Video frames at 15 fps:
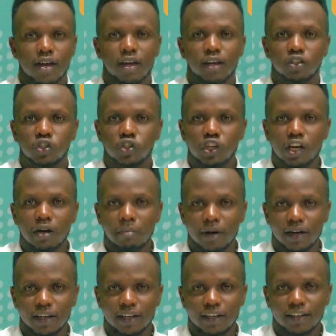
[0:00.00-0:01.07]
Chairman.
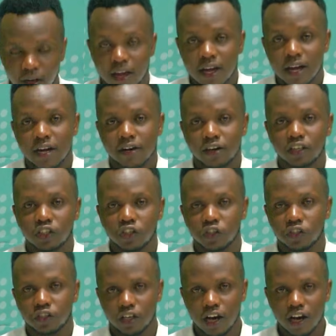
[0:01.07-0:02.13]

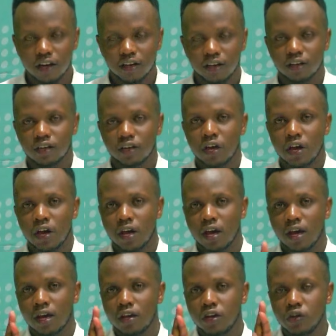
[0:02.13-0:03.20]
Register,
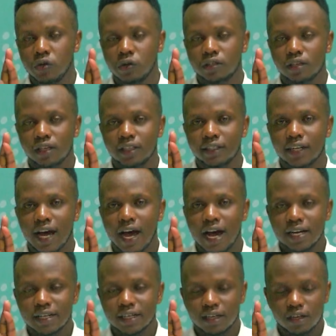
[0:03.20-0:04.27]
use letter R
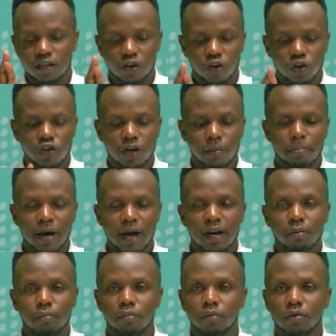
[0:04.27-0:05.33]
on your palm.
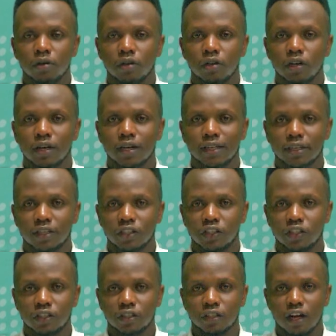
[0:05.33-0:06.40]

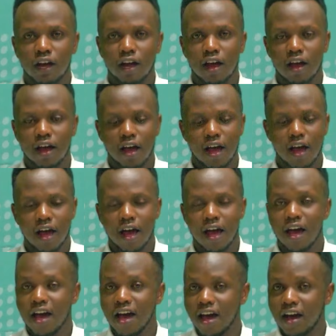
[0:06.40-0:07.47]
Register.
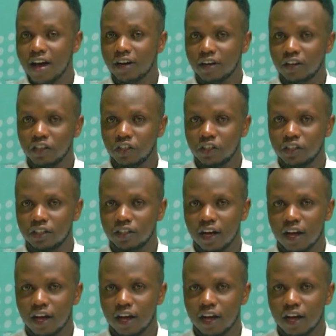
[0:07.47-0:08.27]
Register.